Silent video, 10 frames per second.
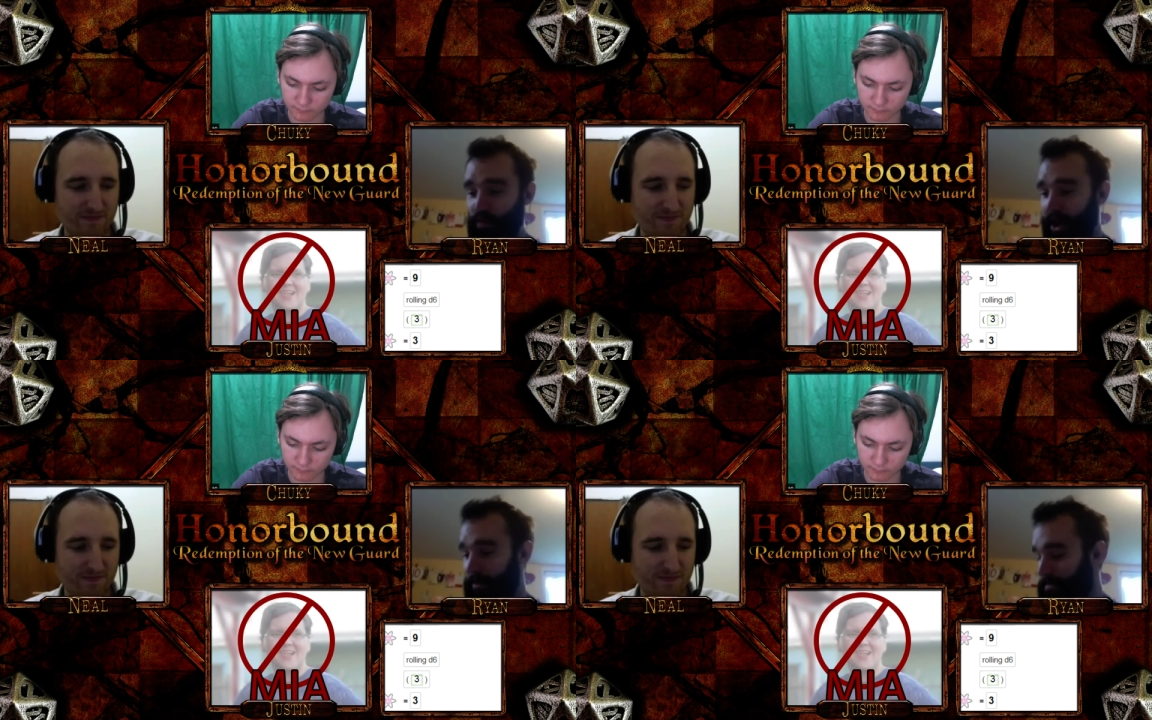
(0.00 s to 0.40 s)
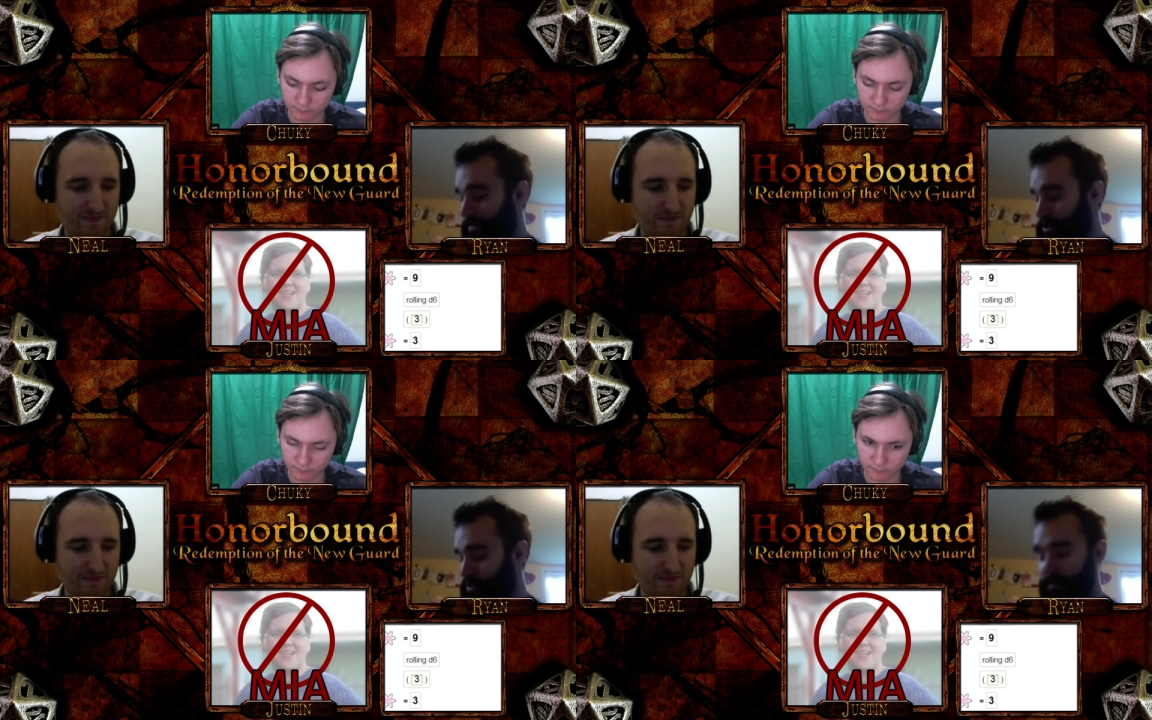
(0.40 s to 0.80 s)
Speaker 1: Well,
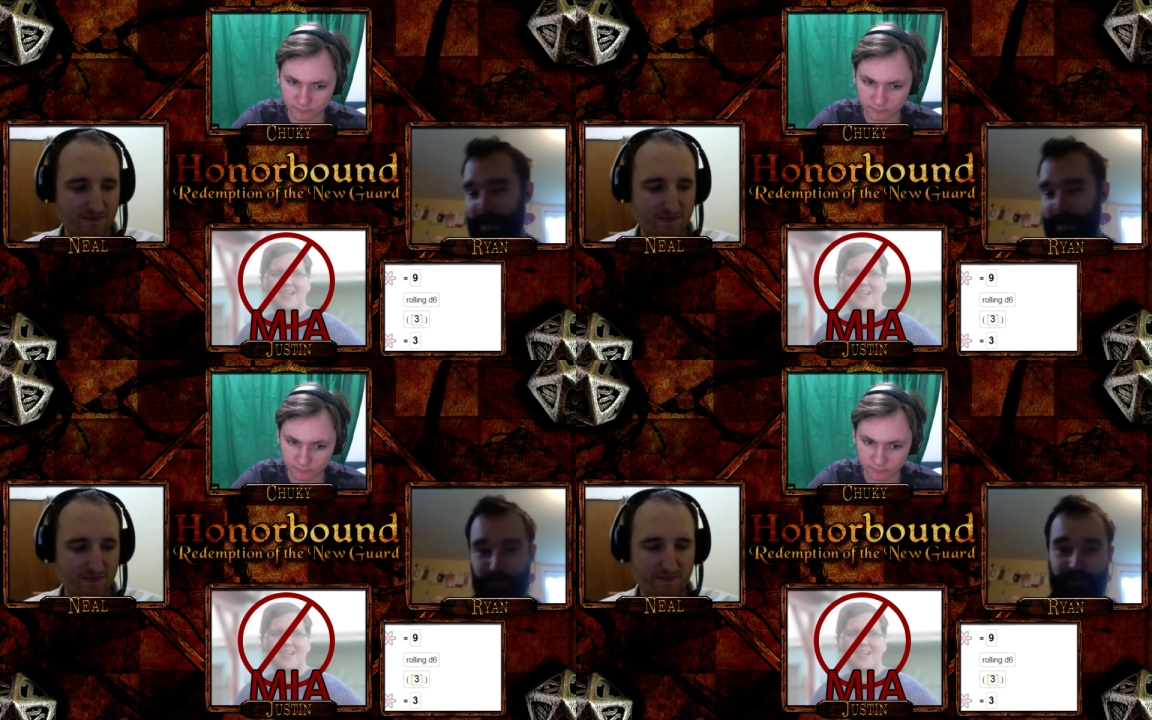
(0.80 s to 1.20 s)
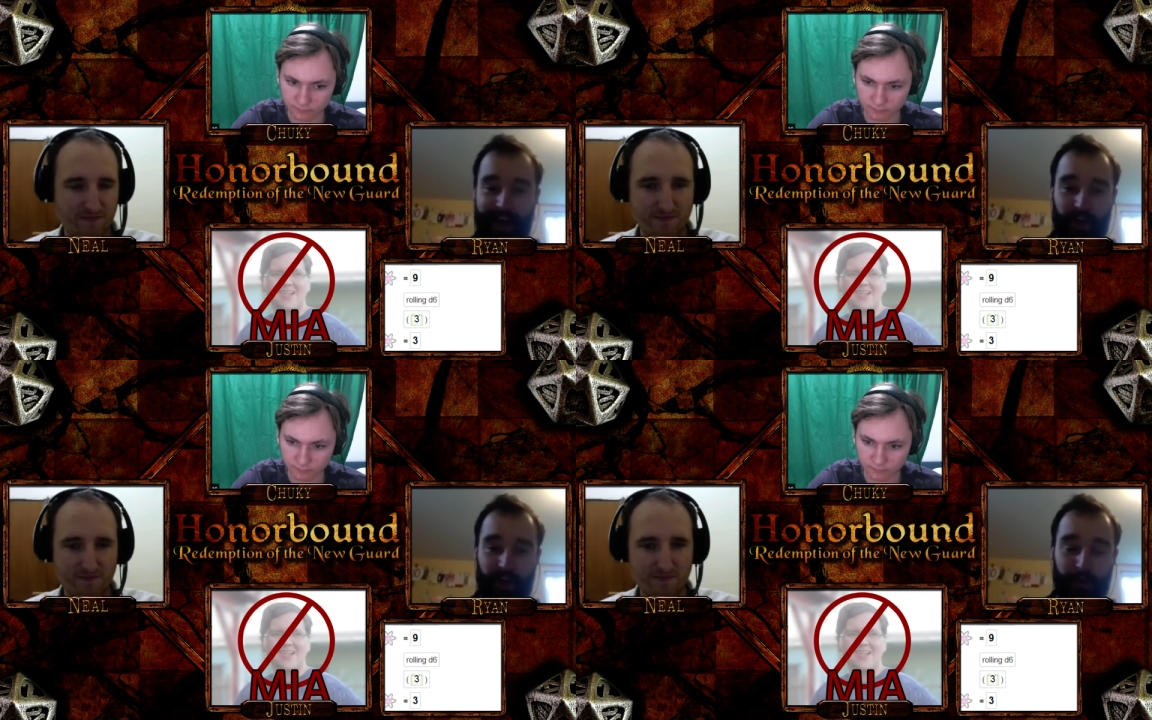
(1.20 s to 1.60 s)
this one may prove
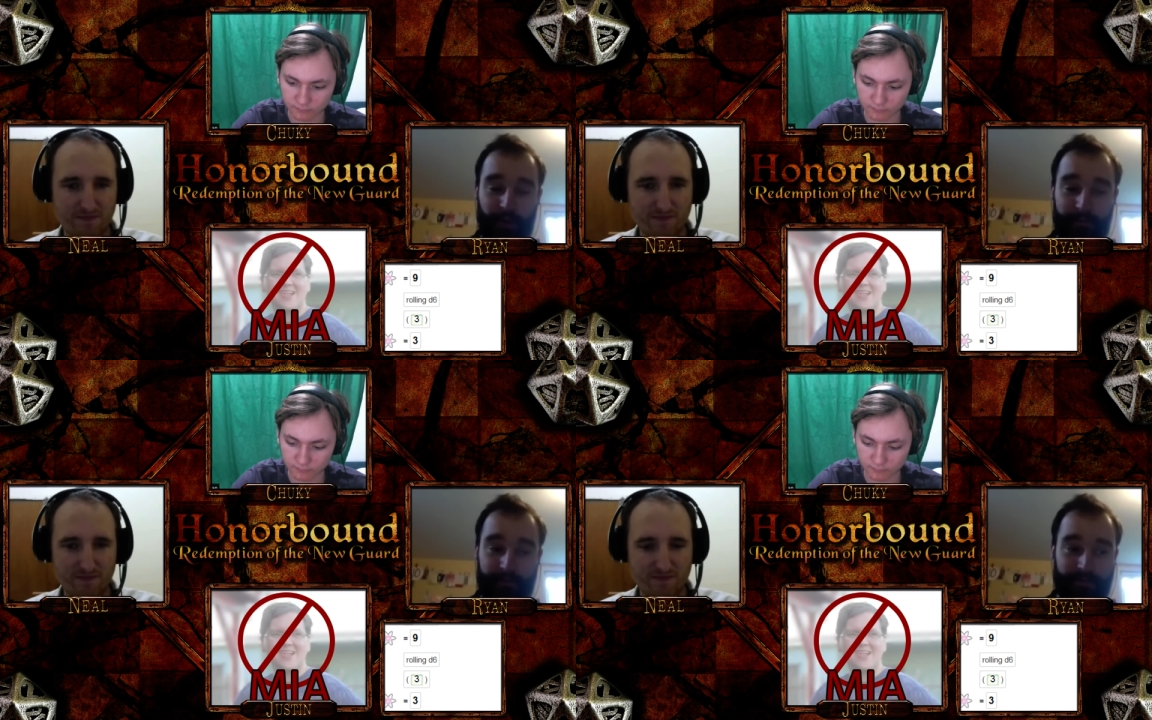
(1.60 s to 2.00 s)
valuable.